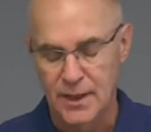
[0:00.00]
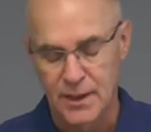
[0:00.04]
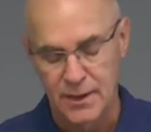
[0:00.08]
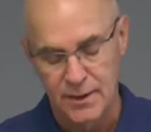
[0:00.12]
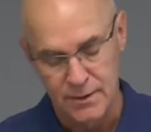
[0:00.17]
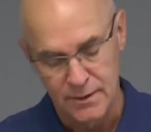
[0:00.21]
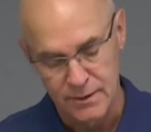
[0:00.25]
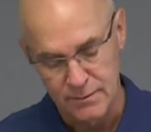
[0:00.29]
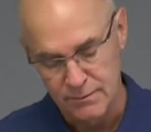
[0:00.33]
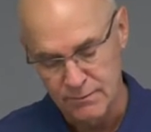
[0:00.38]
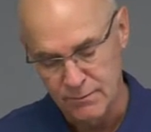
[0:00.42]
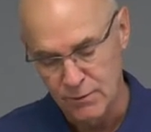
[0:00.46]

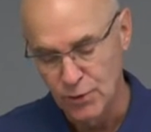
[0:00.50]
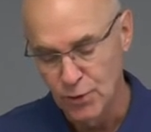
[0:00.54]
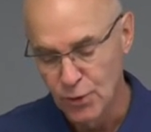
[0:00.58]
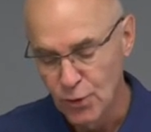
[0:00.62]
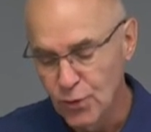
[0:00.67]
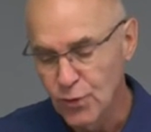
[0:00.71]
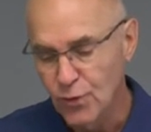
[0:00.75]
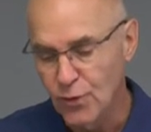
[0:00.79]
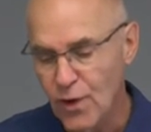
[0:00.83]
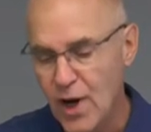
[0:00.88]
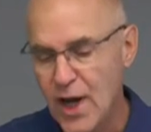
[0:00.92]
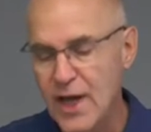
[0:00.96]
uh,
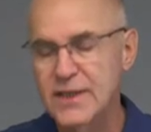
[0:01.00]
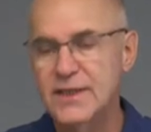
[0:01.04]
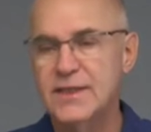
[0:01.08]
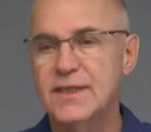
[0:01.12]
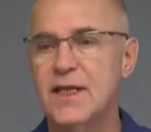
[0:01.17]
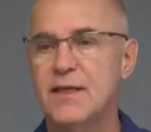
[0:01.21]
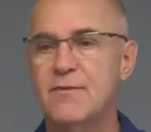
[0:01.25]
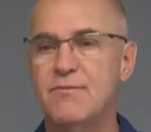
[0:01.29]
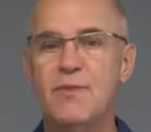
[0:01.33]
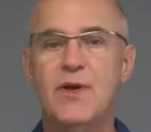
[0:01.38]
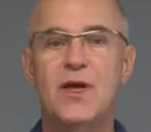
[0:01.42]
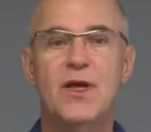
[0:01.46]
Luke writes
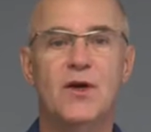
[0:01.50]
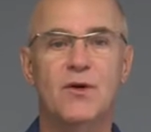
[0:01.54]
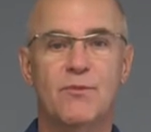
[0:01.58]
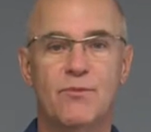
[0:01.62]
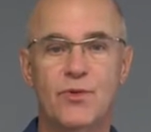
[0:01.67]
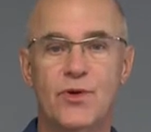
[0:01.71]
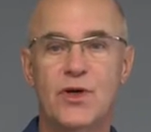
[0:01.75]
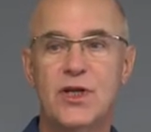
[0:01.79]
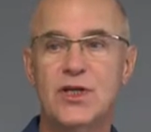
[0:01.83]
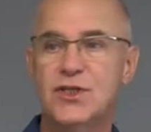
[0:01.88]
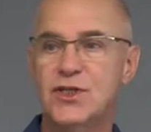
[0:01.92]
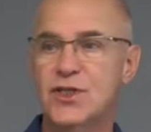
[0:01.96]
that Peter
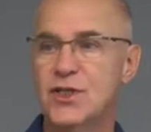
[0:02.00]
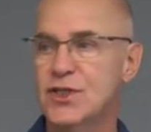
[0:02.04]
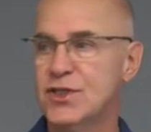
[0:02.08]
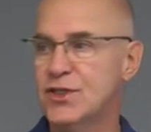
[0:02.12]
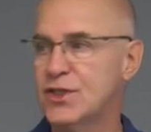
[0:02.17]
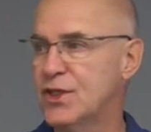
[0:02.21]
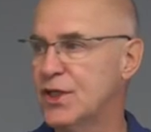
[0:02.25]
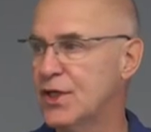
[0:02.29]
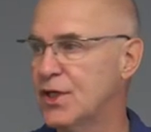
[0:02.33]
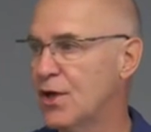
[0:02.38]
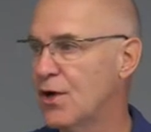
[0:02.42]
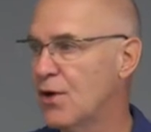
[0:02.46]

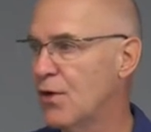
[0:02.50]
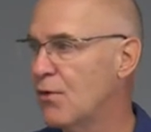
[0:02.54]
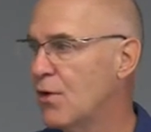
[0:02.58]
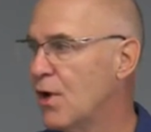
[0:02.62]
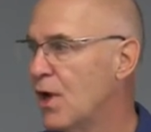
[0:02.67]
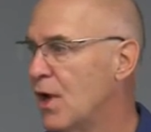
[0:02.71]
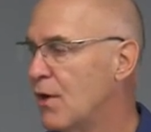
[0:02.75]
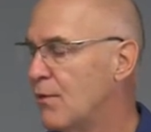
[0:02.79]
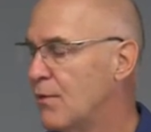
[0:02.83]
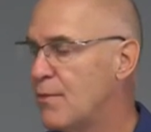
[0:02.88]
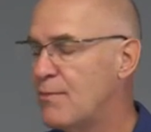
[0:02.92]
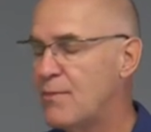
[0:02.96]
preaches, you know,
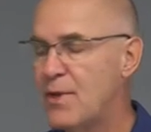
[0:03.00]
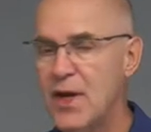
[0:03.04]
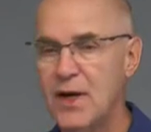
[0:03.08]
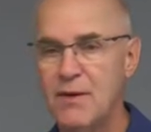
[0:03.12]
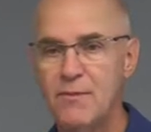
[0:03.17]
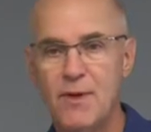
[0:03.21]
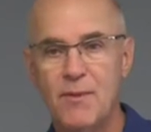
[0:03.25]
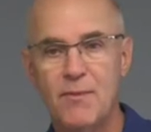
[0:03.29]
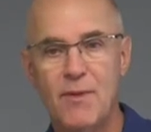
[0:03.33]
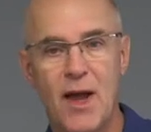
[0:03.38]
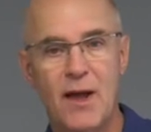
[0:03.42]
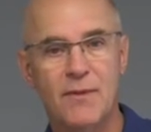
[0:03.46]
"Repent
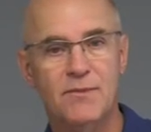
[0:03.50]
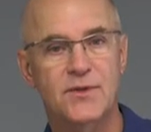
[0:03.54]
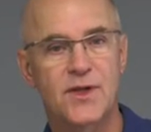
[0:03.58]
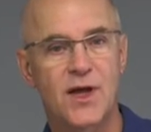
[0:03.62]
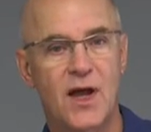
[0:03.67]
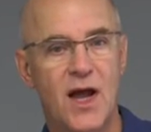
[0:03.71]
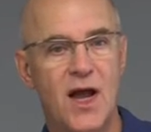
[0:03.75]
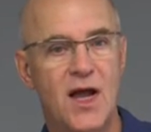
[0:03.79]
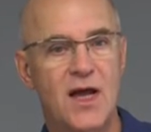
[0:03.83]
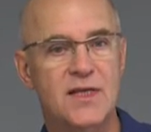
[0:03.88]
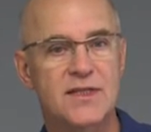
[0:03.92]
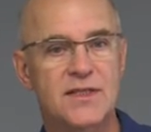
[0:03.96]
and be
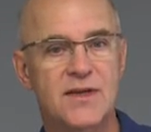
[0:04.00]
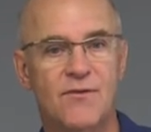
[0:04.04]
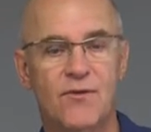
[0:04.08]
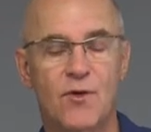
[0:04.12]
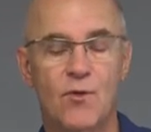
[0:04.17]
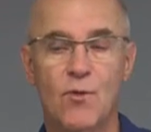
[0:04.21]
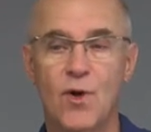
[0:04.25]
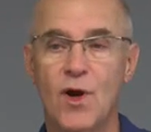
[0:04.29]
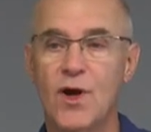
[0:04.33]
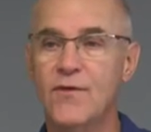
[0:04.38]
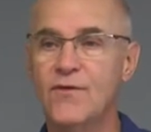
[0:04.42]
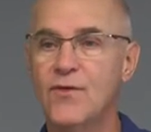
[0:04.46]
baptized, every
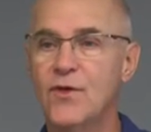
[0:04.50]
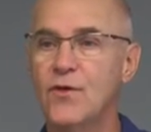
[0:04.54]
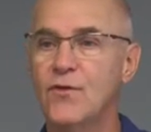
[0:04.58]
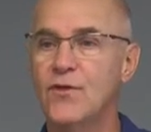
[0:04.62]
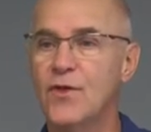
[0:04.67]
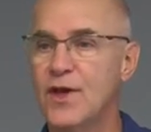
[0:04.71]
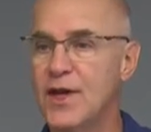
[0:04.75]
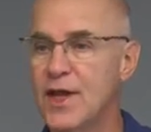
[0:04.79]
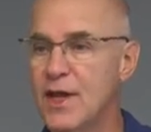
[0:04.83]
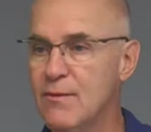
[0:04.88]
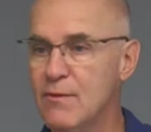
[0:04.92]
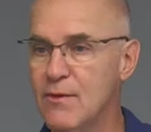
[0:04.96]
one of you, in
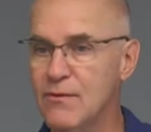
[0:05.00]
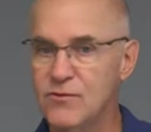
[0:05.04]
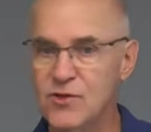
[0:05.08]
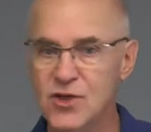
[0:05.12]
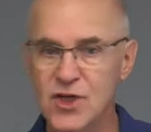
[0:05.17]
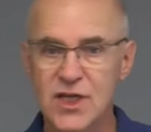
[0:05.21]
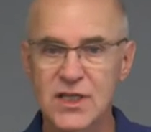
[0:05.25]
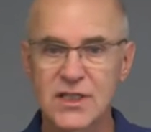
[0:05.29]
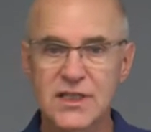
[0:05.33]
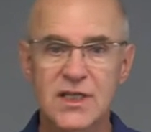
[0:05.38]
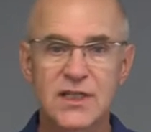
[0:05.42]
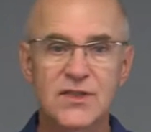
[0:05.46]
the name of
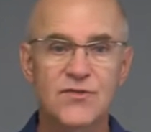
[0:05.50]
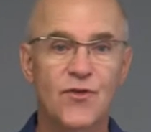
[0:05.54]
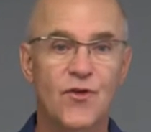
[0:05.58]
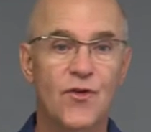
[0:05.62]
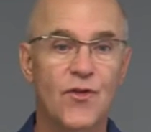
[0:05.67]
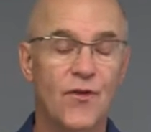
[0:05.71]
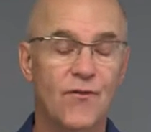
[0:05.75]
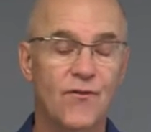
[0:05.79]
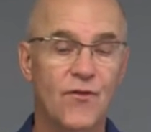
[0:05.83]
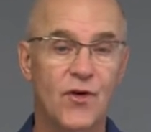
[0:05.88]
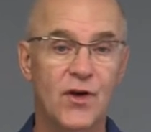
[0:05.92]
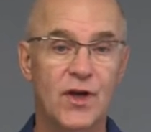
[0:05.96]
Jesus,
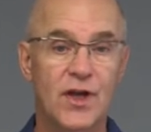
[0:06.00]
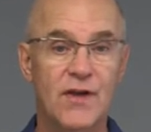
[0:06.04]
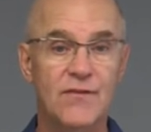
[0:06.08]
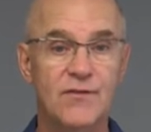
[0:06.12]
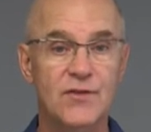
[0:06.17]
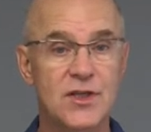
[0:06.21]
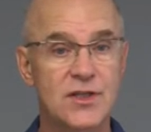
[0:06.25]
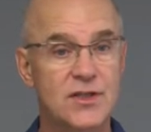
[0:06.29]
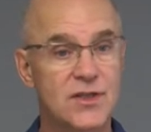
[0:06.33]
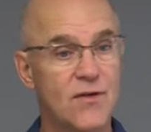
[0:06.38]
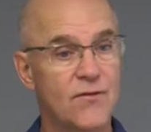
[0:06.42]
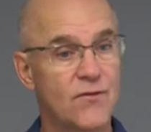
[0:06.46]
for the
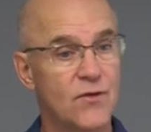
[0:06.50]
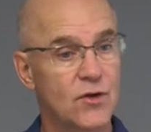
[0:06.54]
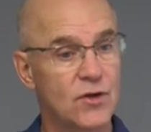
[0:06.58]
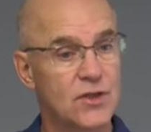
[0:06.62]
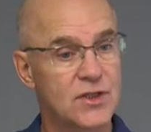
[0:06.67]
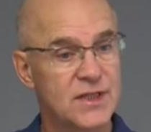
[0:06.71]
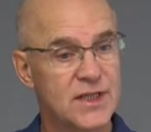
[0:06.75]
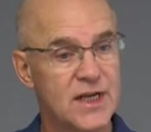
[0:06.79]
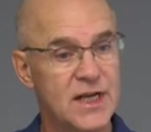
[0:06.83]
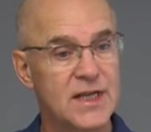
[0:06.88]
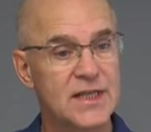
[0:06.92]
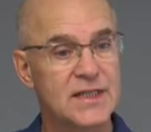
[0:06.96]
forgiveness of your
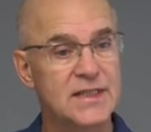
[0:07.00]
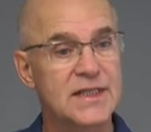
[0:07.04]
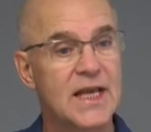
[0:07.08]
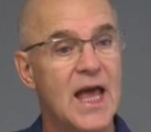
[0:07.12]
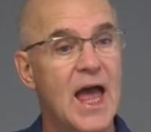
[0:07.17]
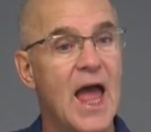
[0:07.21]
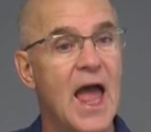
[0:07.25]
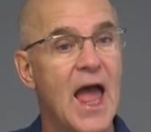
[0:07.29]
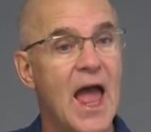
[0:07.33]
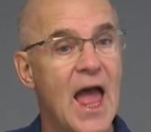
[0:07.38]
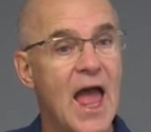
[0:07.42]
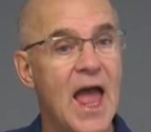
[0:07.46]
sins,
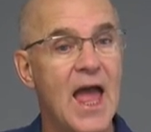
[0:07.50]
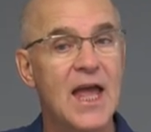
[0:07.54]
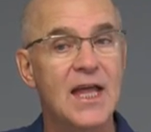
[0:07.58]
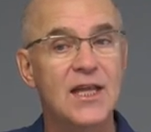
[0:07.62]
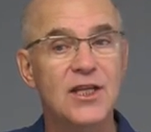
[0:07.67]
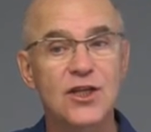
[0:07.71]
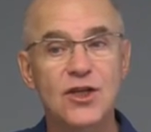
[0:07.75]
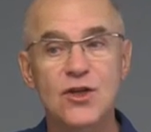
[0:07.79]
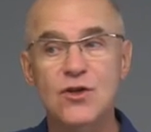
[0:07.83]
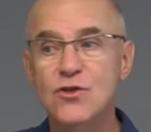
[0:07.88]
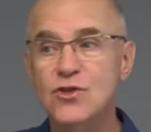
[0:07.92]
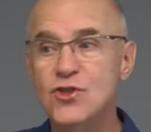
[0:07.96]

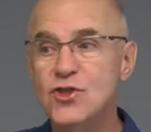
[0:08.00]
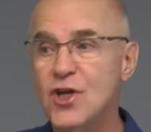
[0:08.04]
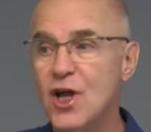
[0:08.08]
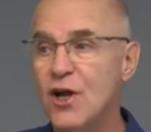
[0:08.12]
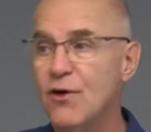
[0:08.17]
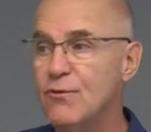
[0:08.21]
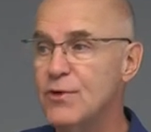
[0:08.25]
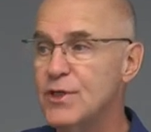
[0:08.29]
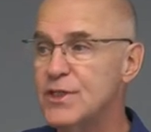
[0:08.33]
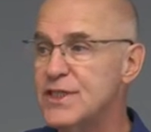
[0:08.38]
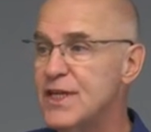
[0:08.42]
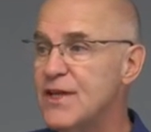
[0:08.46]
and you
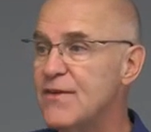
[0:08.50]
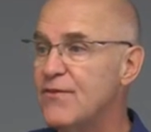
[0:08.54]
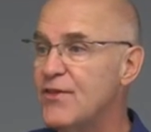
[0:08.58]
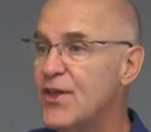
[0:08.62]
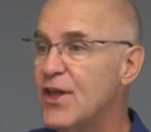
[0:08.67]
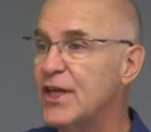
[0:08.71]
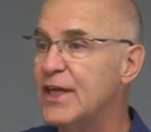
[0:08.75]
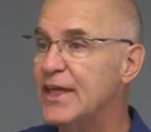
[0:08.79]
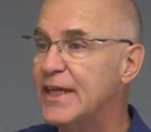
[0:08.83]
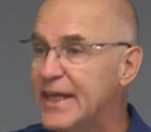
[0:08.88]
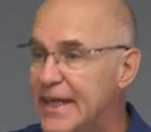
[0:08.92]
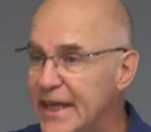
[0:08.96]
shall receive
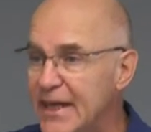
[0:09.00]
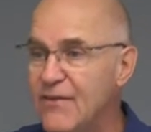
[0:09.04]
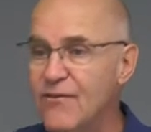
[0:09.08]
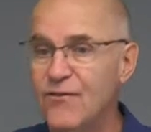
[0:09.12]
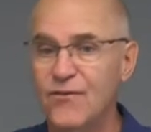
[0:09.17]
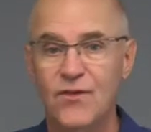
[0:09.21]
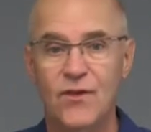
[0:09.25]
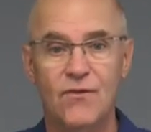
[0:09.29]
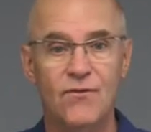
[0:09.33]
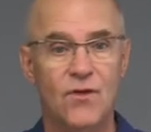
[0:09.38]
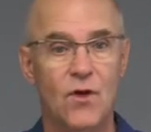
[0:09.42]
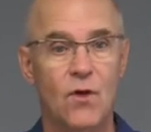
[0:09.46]
the
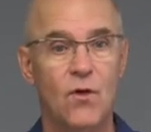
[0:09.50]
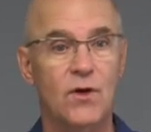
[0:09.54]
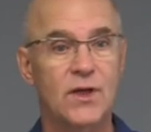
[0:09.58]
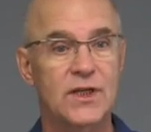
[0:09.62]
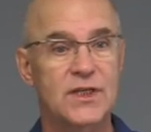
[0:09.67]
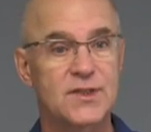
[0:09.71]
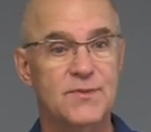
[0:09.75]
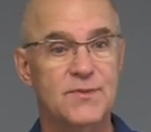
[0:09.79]
gift of the Holy